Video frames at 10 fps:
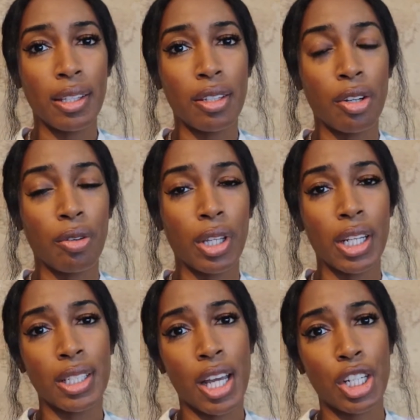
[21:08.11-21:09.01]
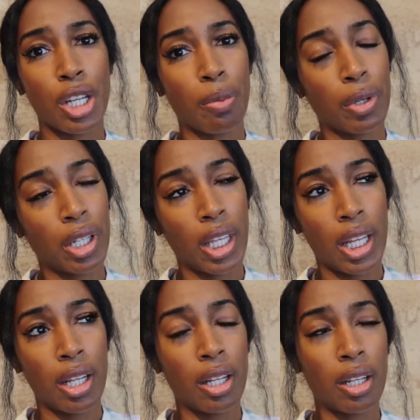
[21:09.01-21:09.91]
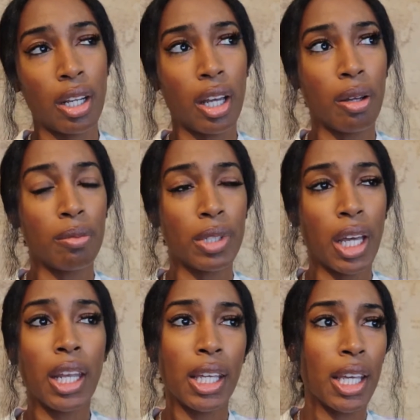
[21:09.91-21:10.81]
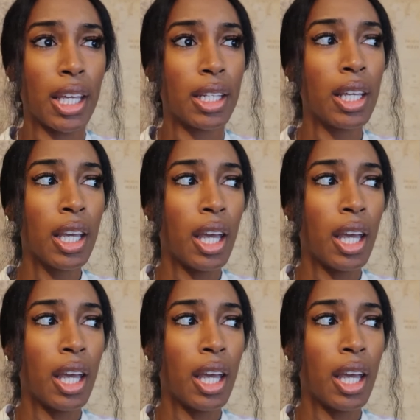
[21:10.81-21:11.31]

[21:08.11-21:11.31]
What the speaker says: you know, get a touch up or get it done again,